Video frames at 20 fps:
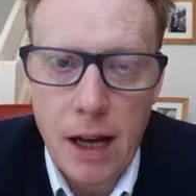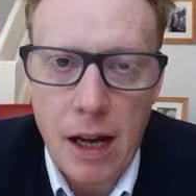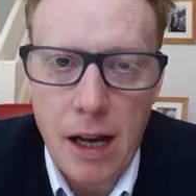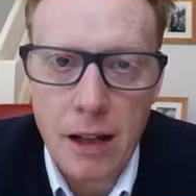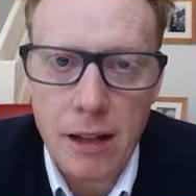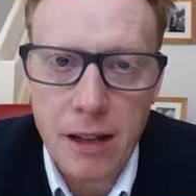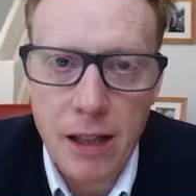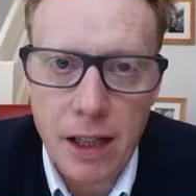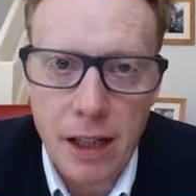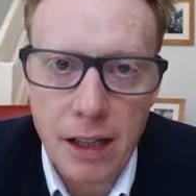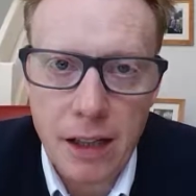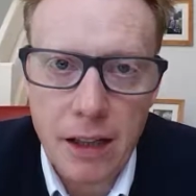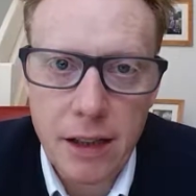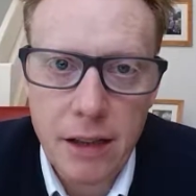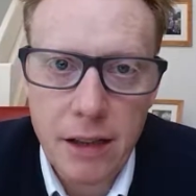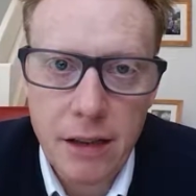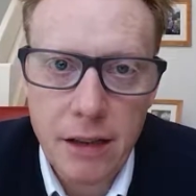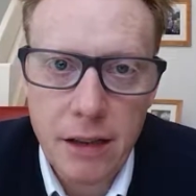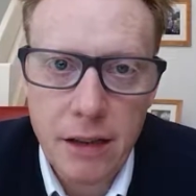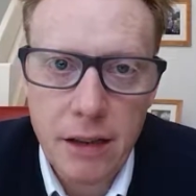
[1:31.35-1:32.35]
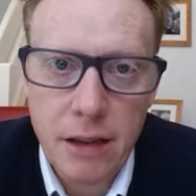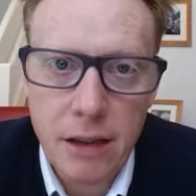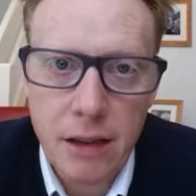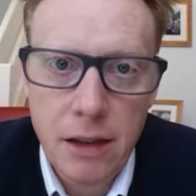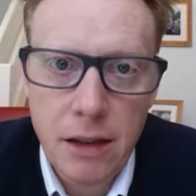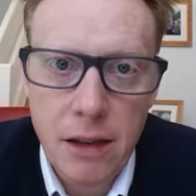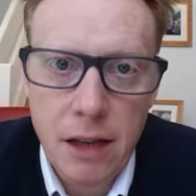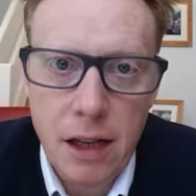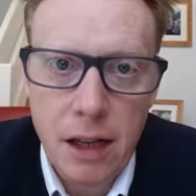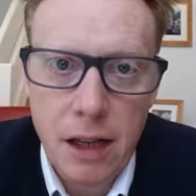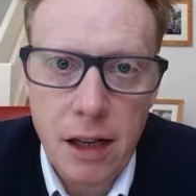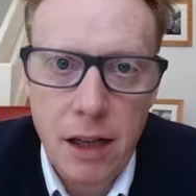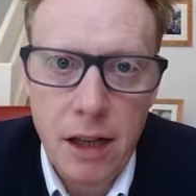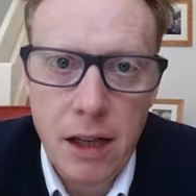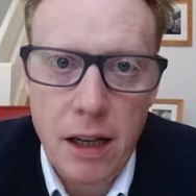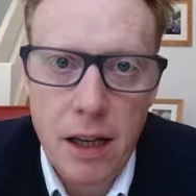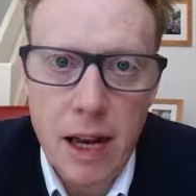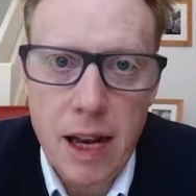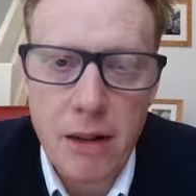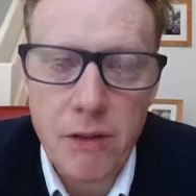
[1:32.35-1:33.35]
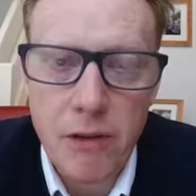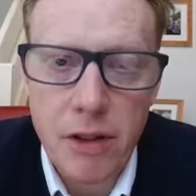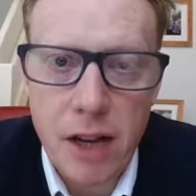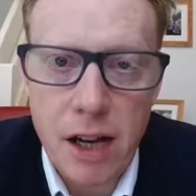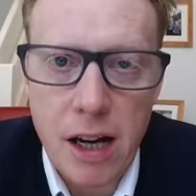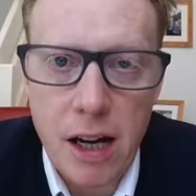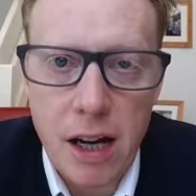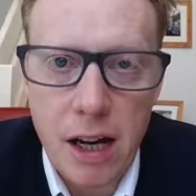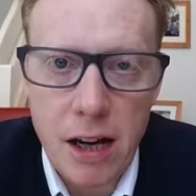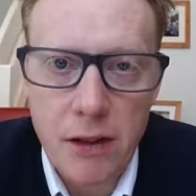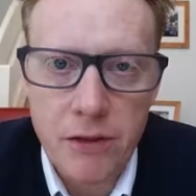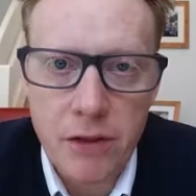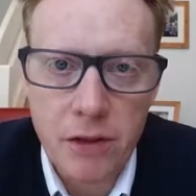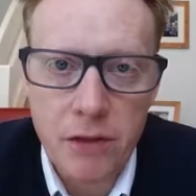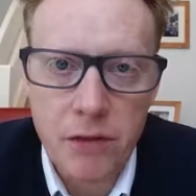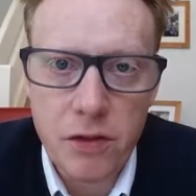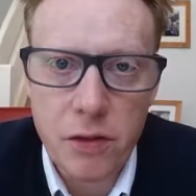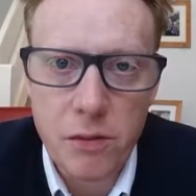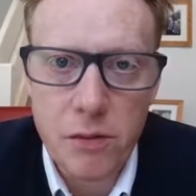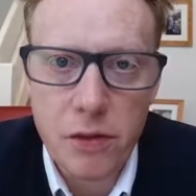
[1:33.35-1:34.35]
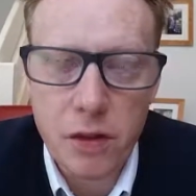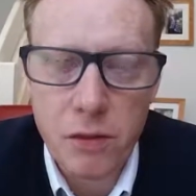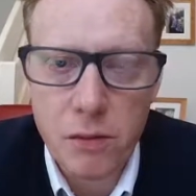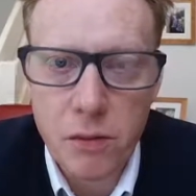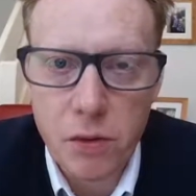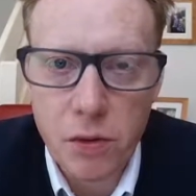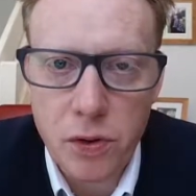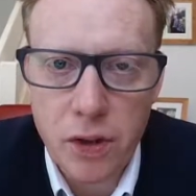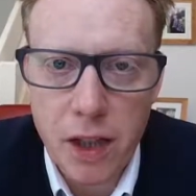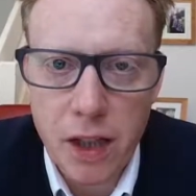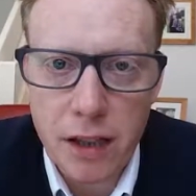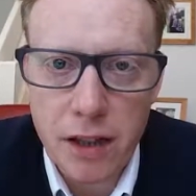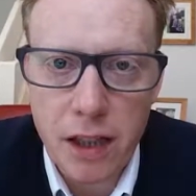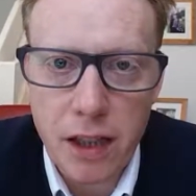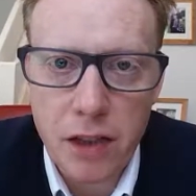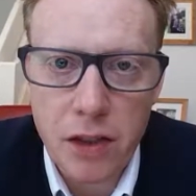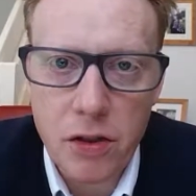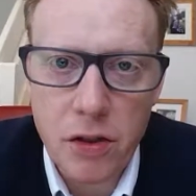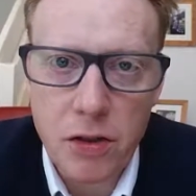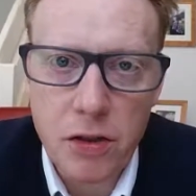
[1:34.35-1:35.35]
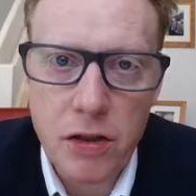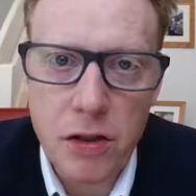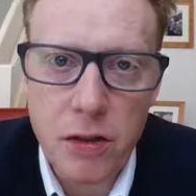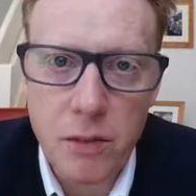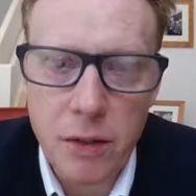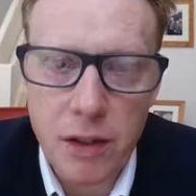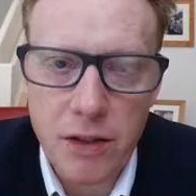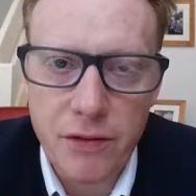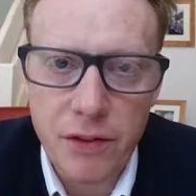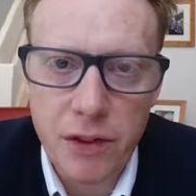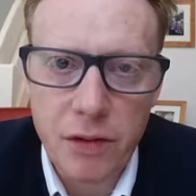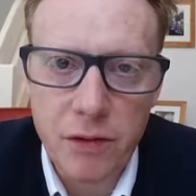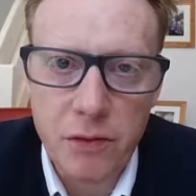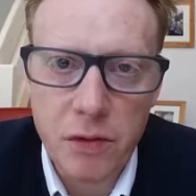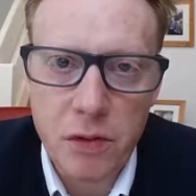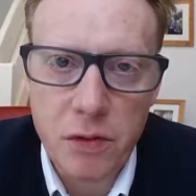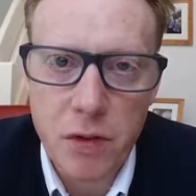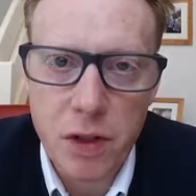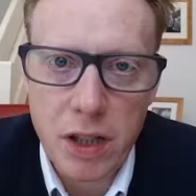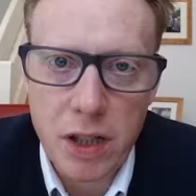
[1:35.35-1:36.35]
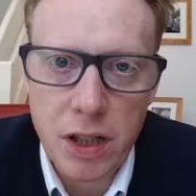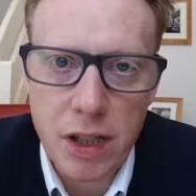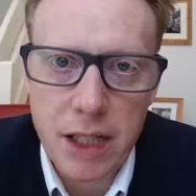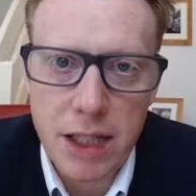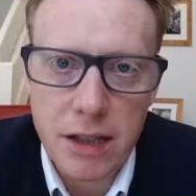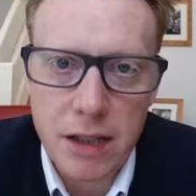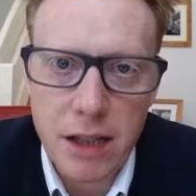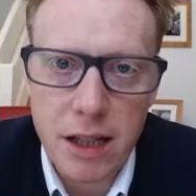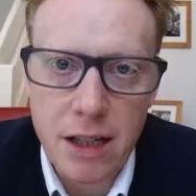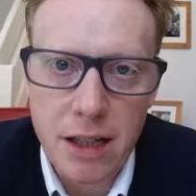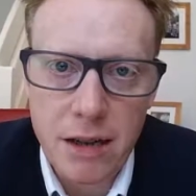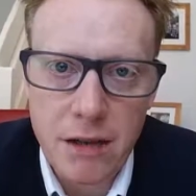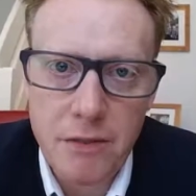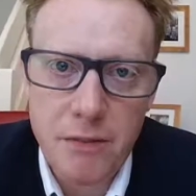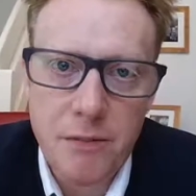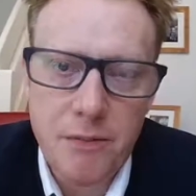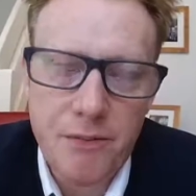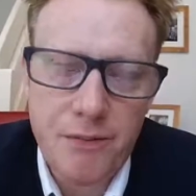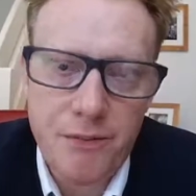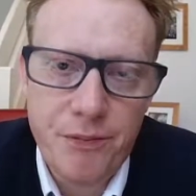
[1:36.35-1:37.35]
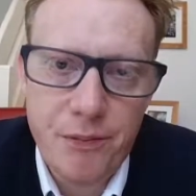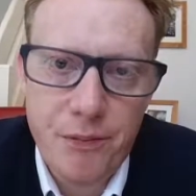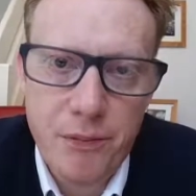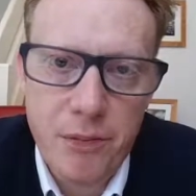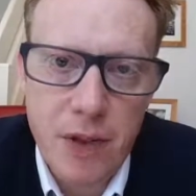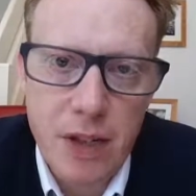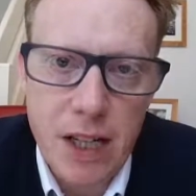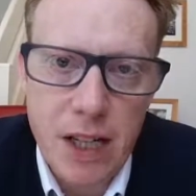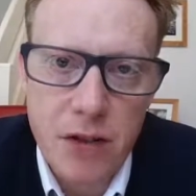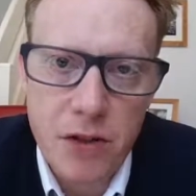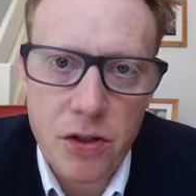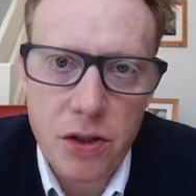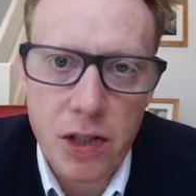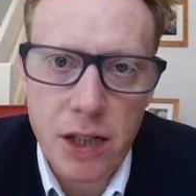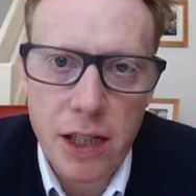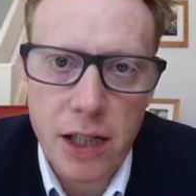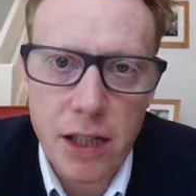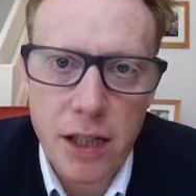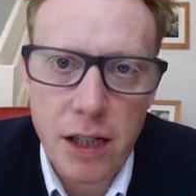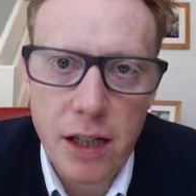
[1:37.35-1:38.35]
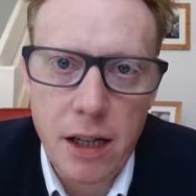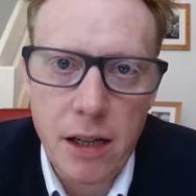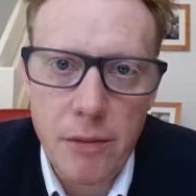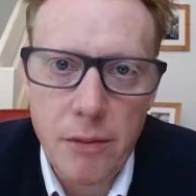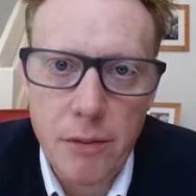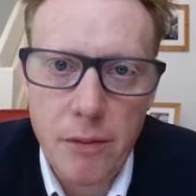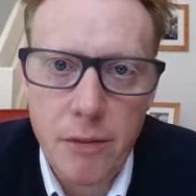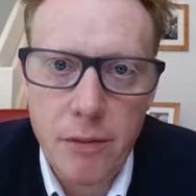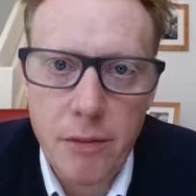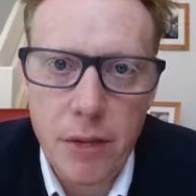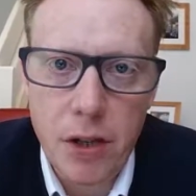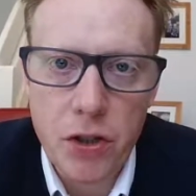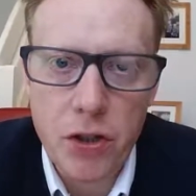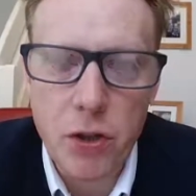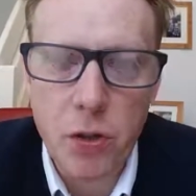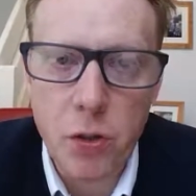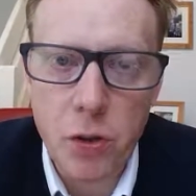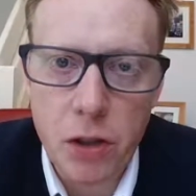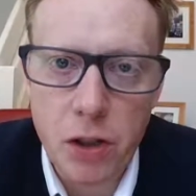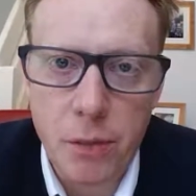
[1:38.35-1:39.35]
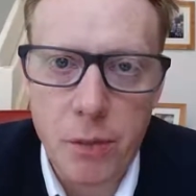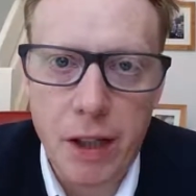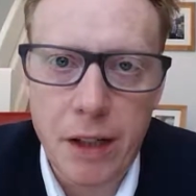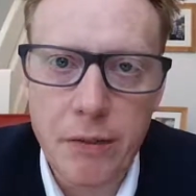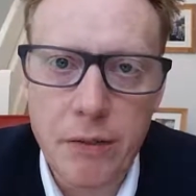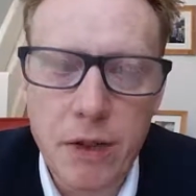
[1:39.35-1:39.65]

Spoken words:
I think now that I have sort of jumped on board, I think not to be involved with Twitter is potentially a shortcoming.